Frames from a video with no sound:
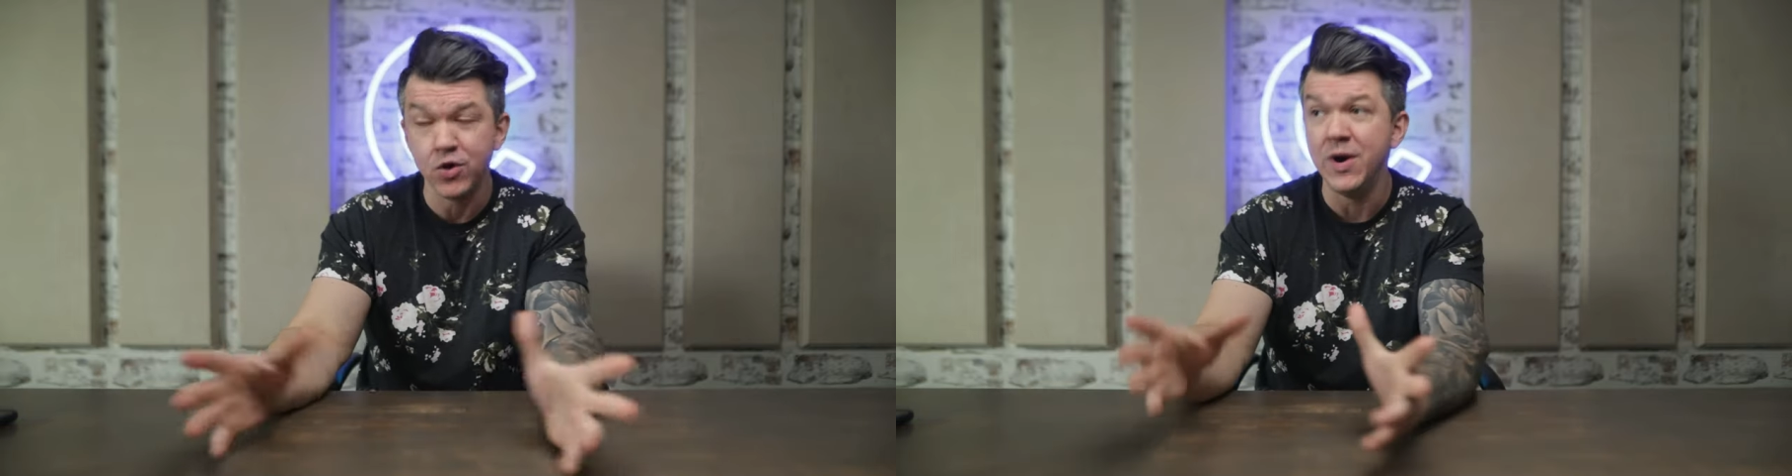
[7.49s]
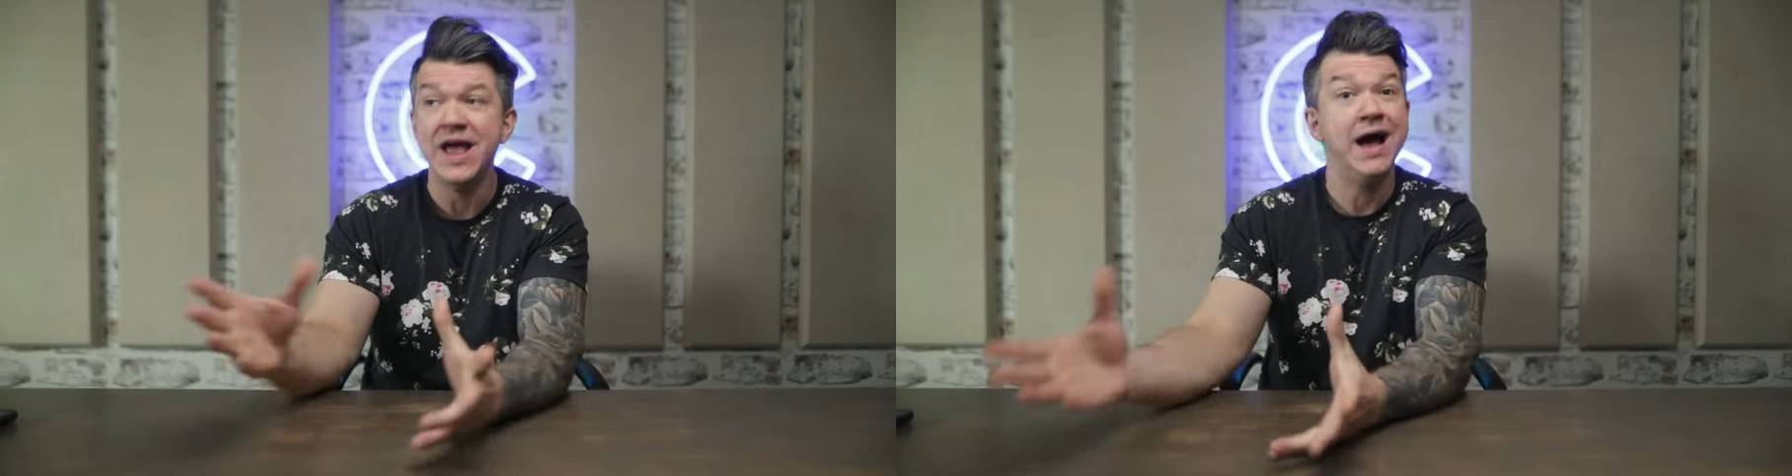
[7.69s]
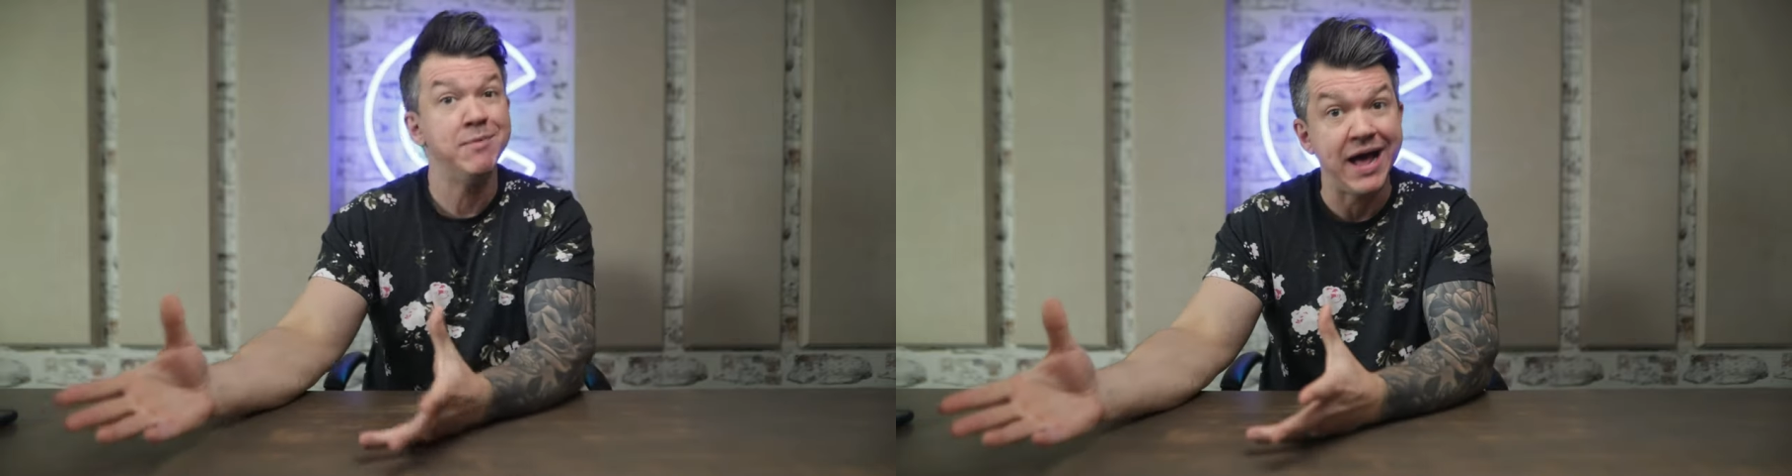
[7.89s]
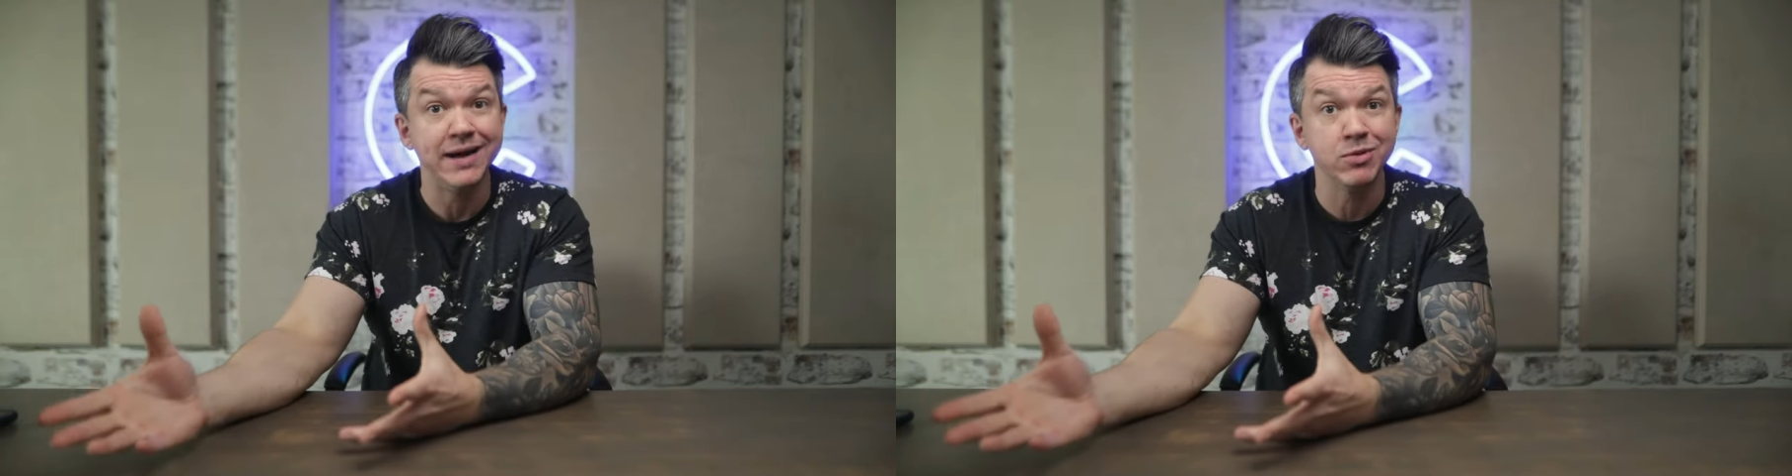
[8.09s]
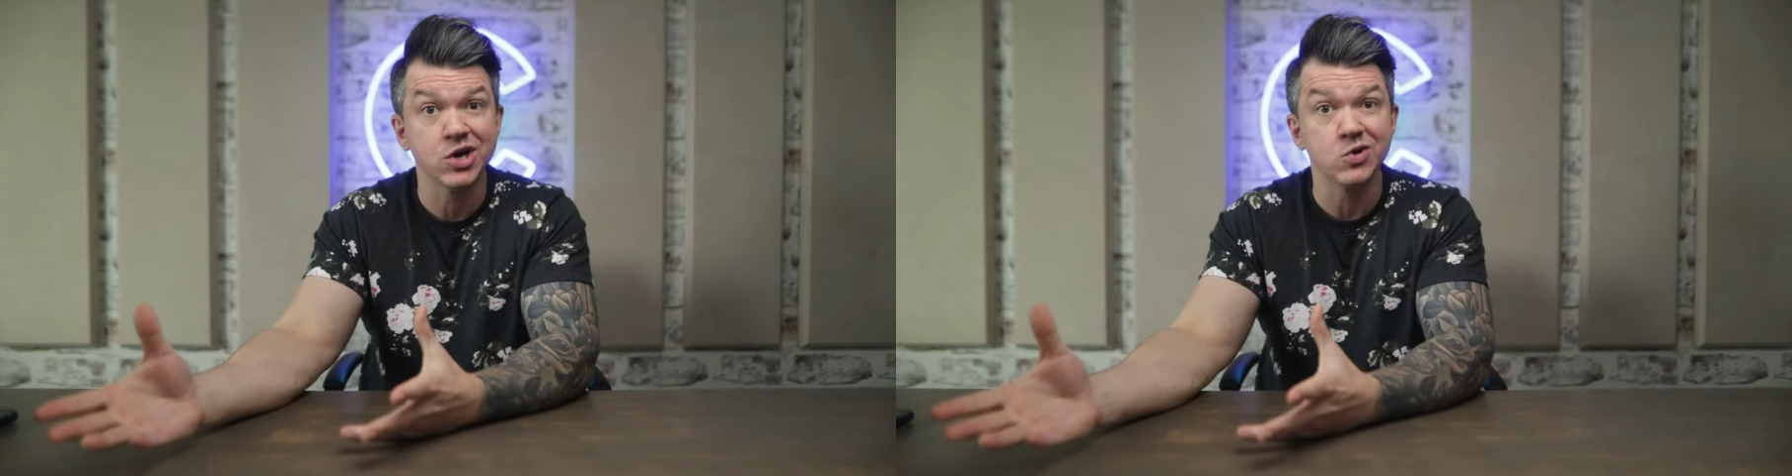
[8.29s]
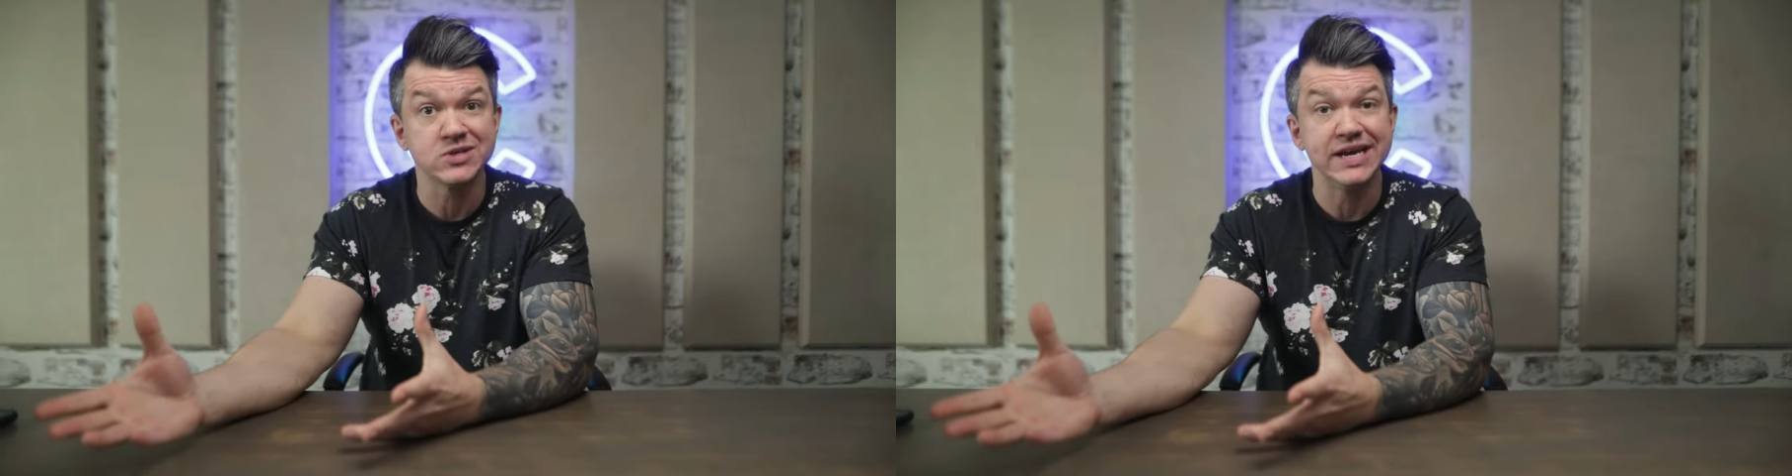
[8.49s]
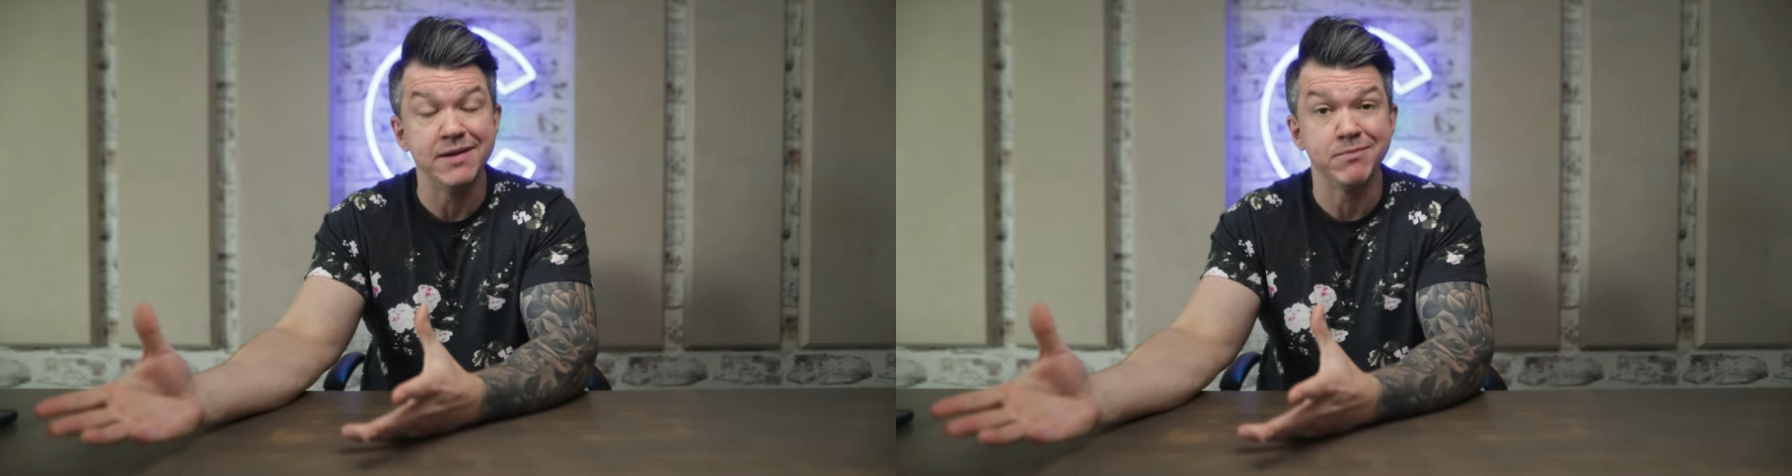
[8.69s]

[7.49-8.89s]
who I'm not able to go see